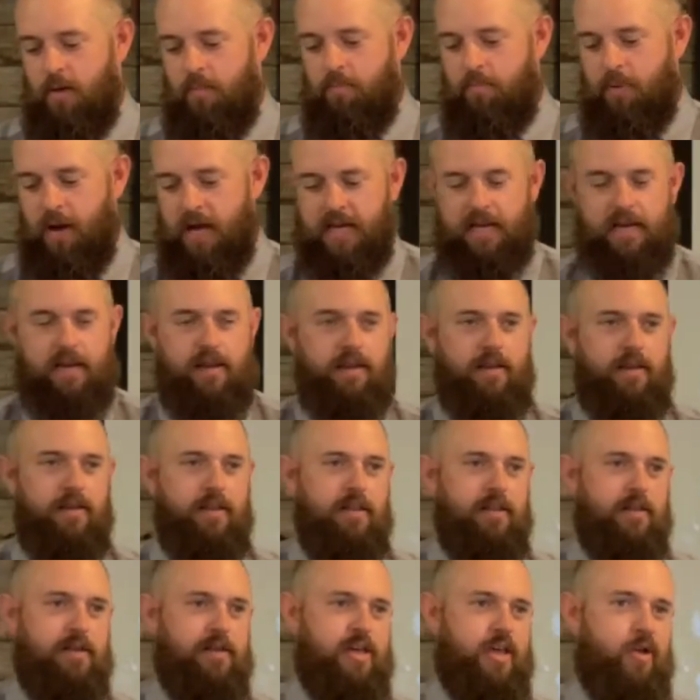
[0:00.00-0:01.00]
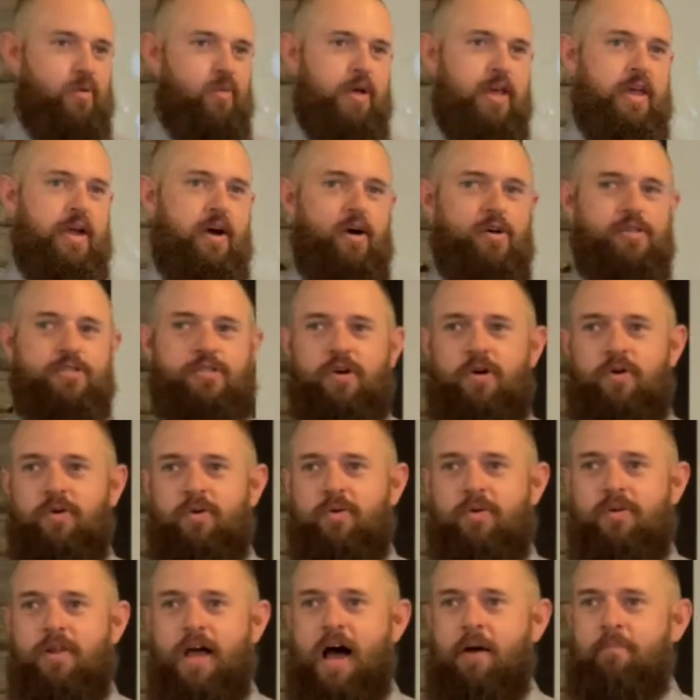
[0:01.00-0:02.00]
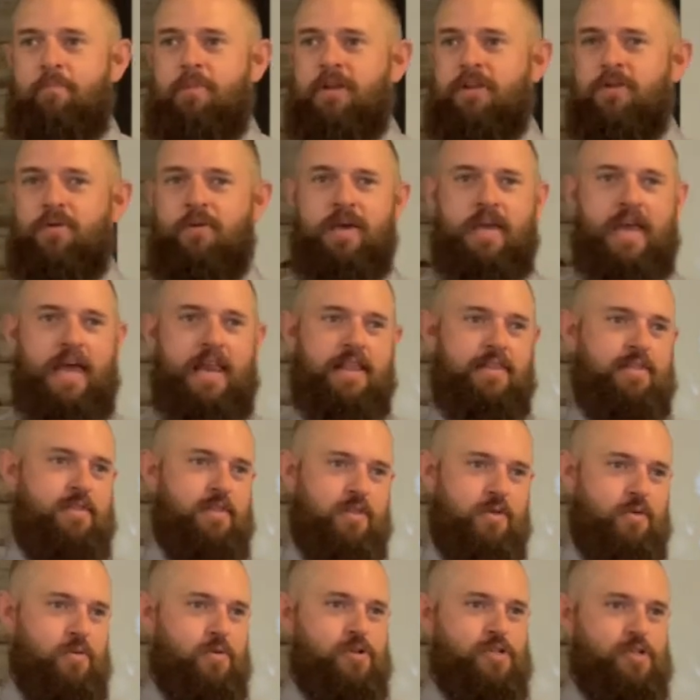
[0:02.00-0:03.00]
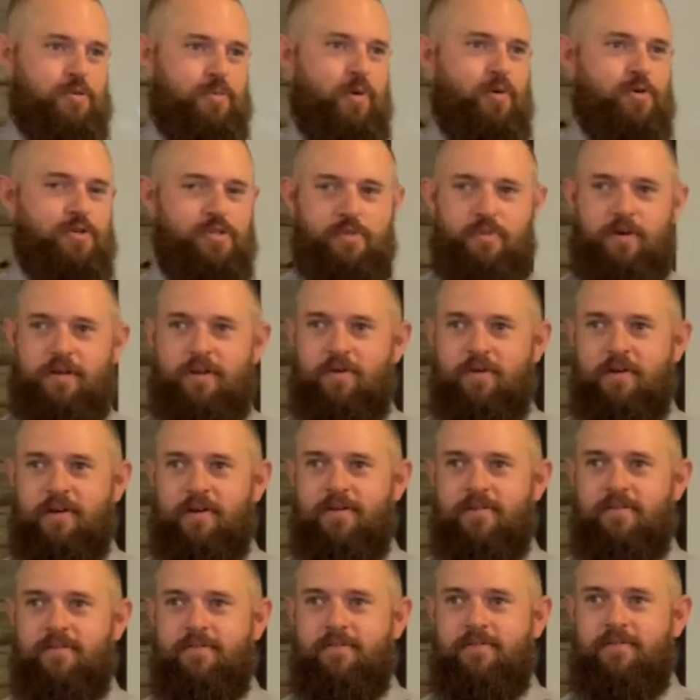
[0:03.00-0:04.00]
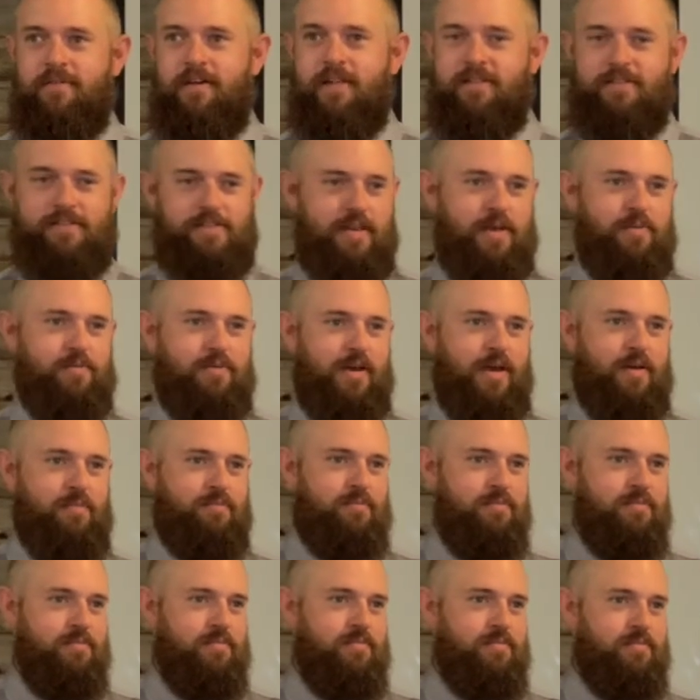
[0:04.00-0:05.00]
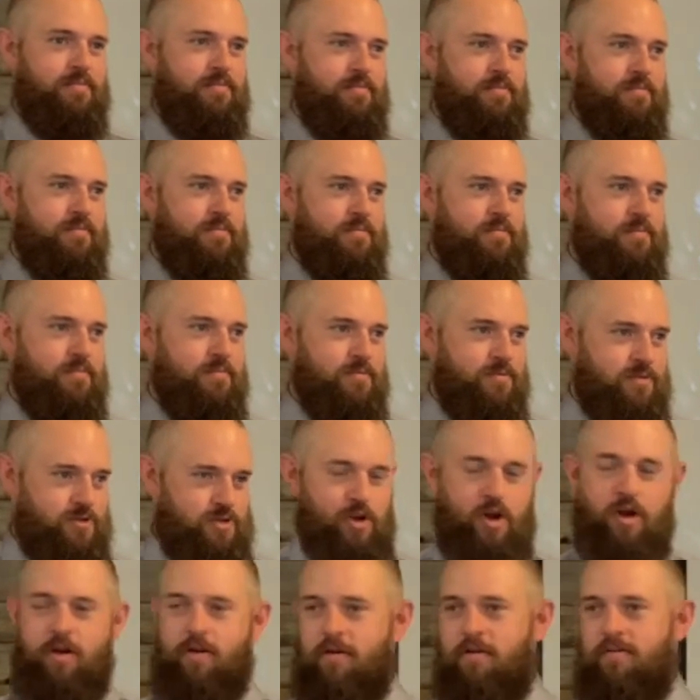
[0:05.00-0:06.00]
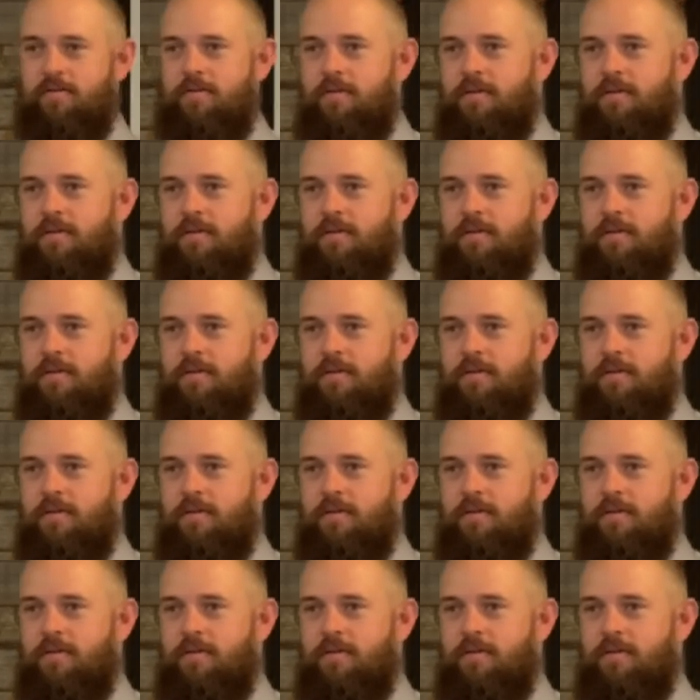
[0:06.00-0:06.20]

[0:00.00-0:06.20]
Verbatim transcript: But can we also not be doing anything that we're supposed to be doing at the same time? Sure.